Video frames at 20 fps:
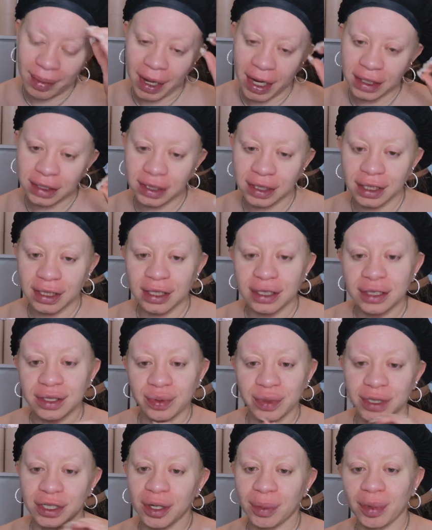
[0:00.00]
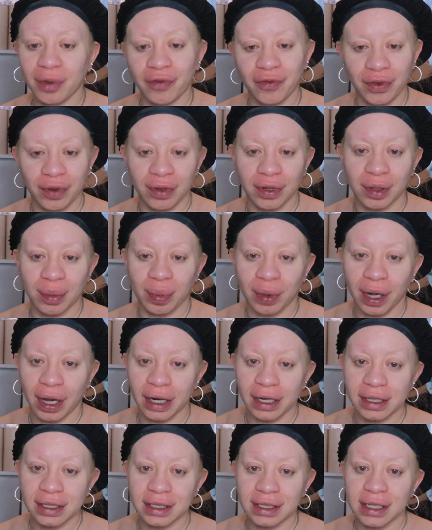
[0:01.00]
actually going to switch up a few of the
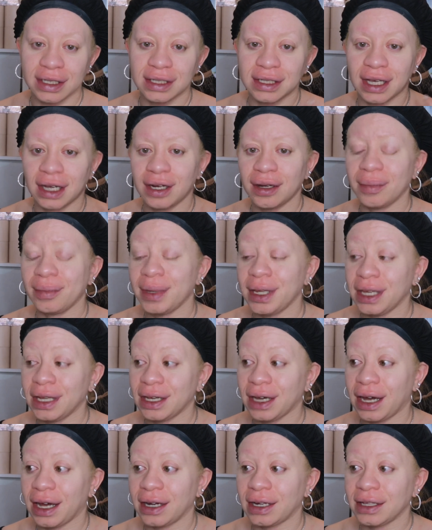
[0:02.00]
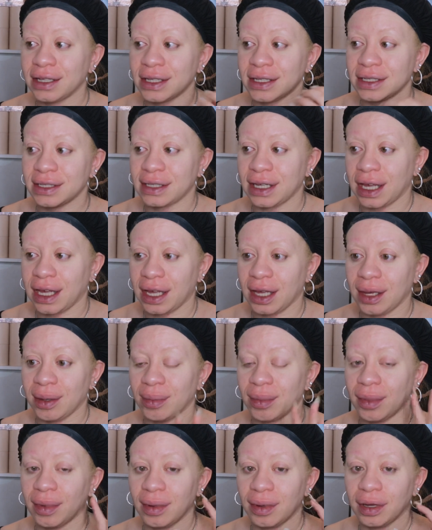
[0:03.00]
products. It's going to be kind of the
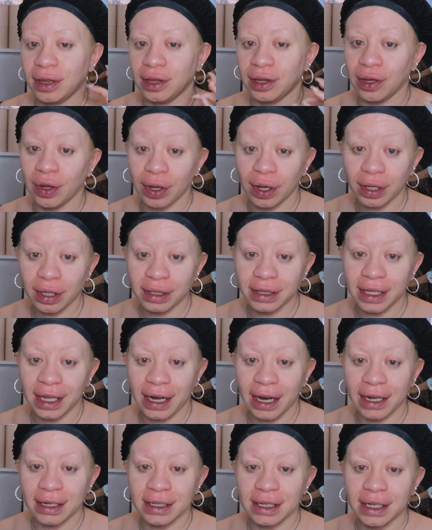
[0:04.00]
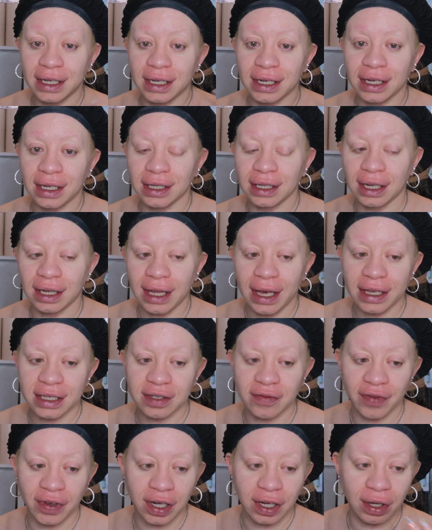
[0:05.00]
same look that I did in the last
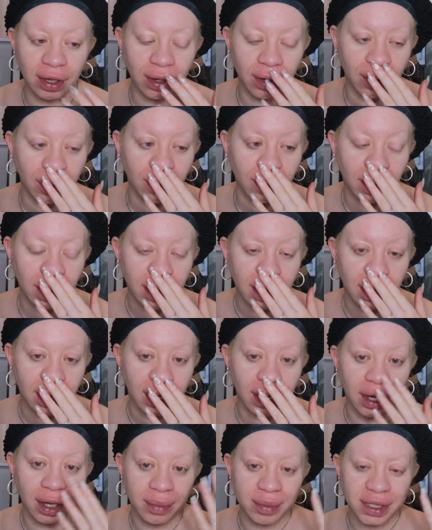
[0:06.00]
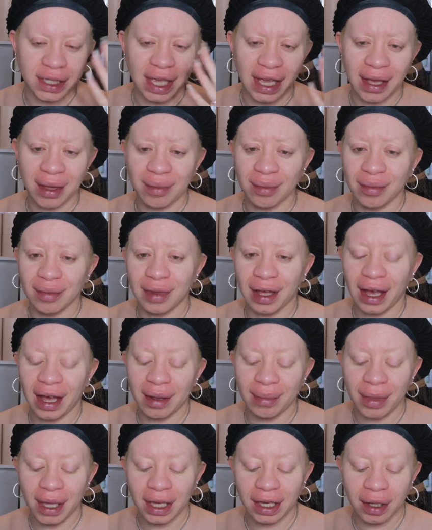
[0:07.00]
video. Same eye
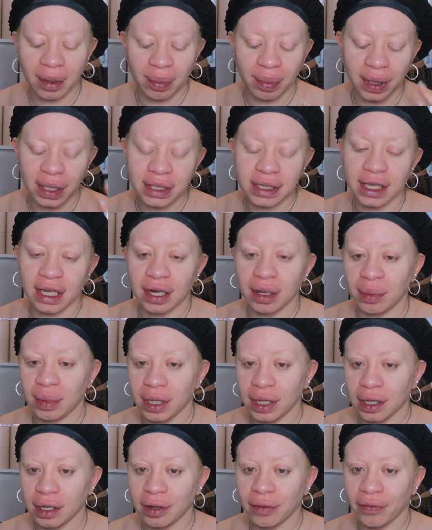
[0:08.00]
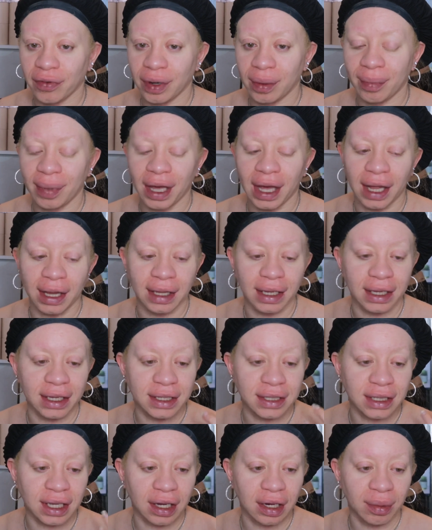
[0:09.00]
makeup, but it's going to be a different palette.
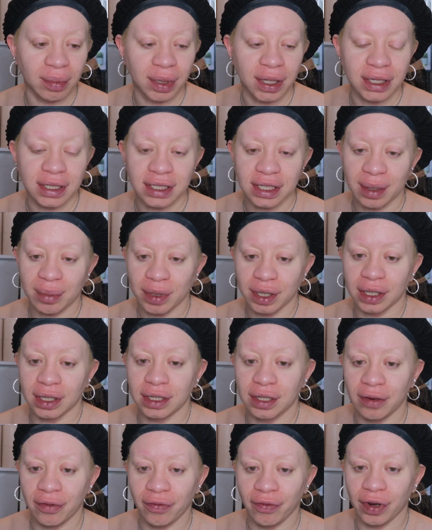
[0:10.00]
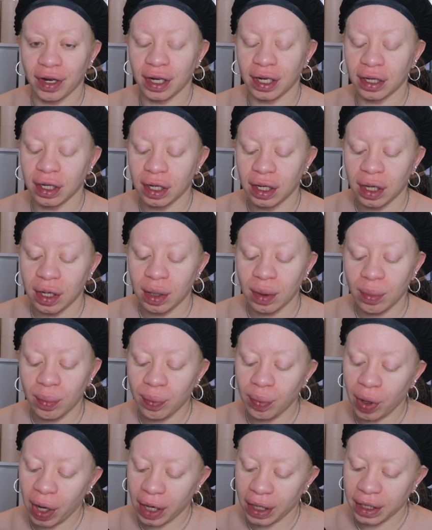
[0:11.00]
It's going to be some of the different
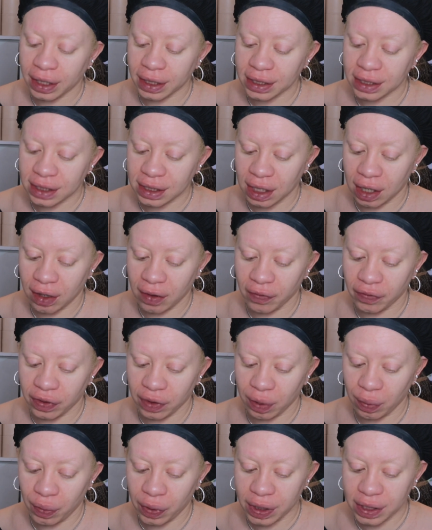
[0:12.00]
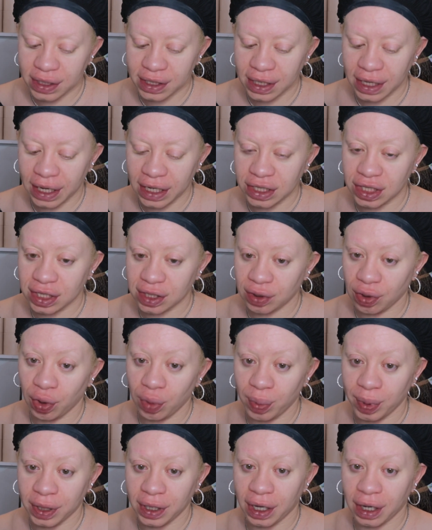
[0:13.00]
products of the ones that I just
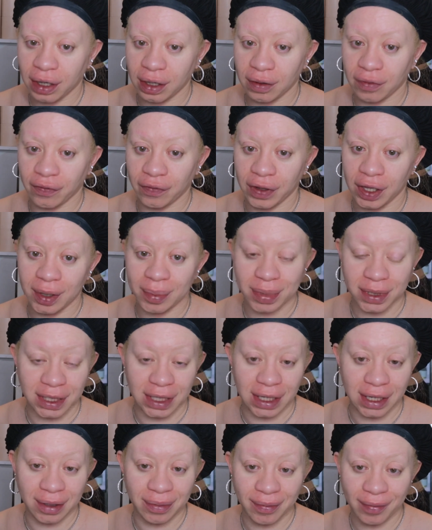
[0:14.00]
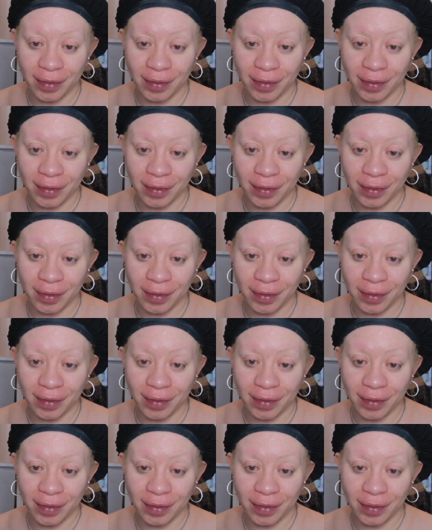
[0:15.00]
opened out of Ipsy.